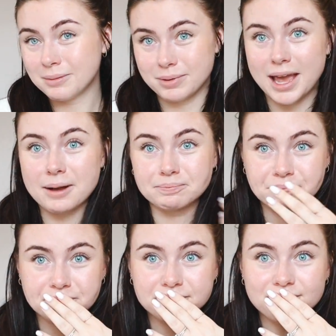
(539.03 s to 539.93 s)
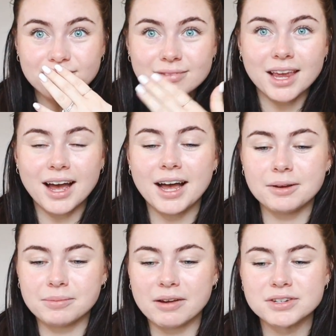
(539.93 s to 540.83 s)
But yeah,
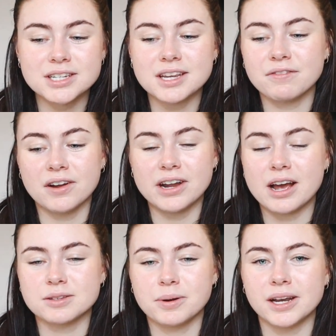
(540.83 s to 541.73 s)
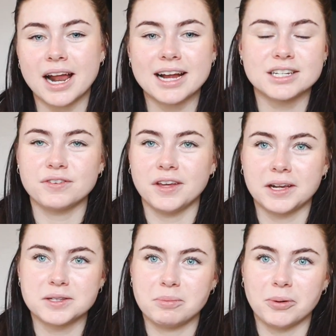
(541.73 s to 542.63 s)
ever since I found out I was pregnant, I feel
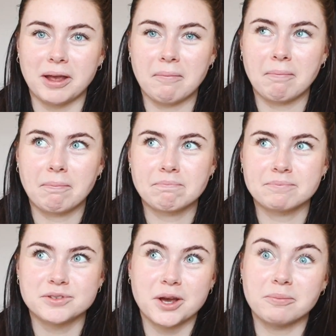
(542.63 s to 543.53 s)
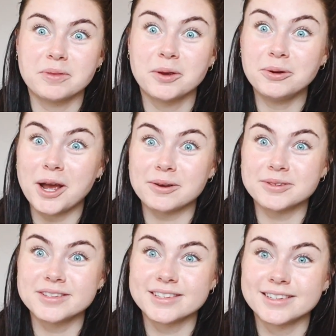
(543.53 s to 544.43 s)
like it's a boy. So who
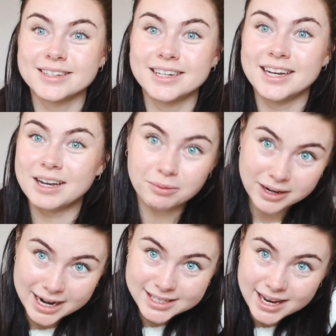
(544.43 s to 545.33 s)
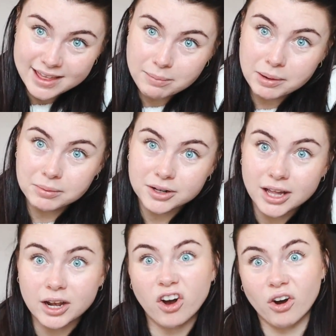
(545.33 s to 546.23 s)
knows? When I say that, people are
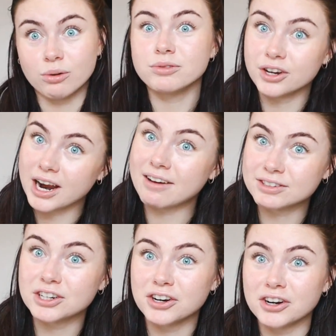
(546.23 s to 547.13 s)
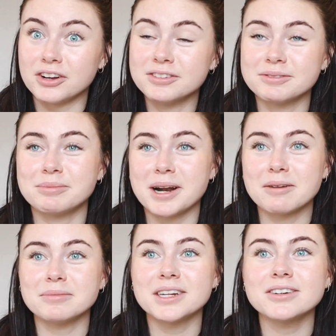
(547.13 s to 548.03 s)
like, oh, you're having a girl. But
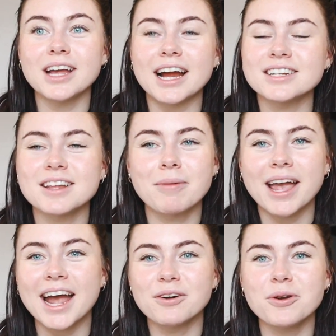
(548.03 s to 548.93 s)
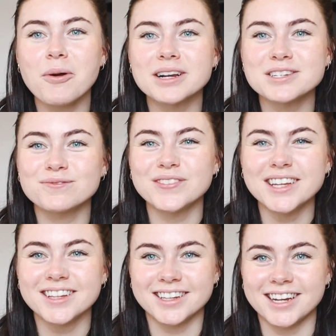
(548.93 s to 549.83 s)
I'm like, I don't know. I just
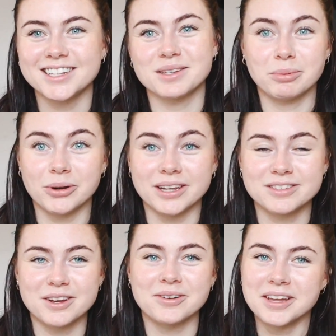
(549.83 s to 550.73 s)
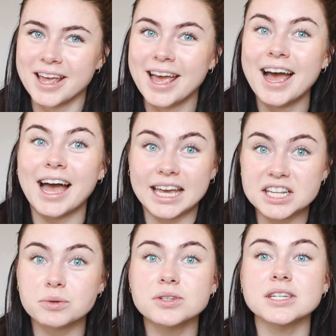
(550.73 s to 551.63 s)
feel it that it's a boy. So I
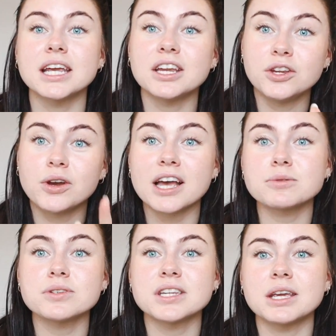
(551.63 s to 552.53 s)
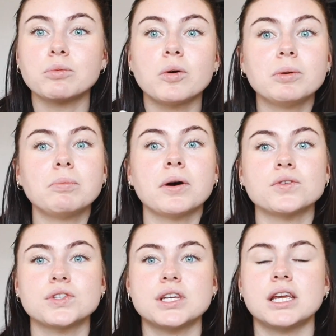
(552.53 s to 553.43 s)
guess we'll see, and you guys will see. We'll be
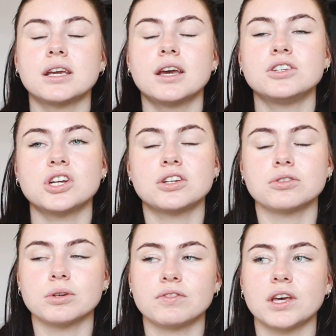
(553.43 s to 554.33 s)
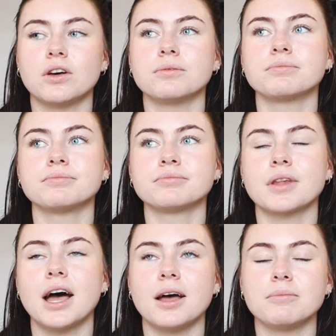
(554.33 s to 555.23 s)
posting a gender reveal
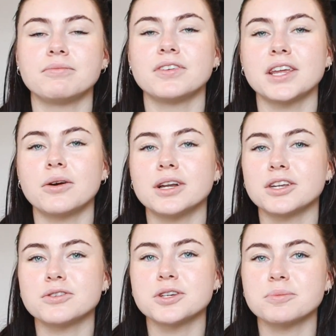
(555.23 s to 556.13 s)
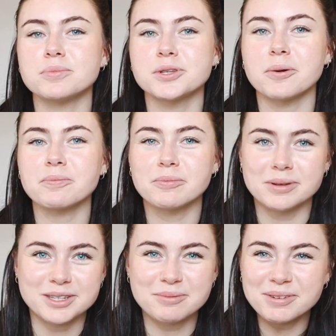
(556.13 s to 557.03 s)
video on YouTube. So it'll
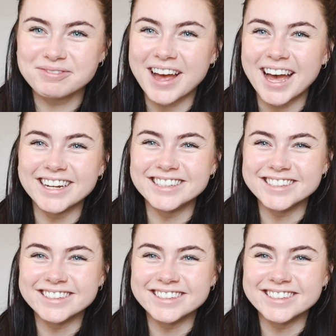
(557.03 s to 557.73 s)
be super fun.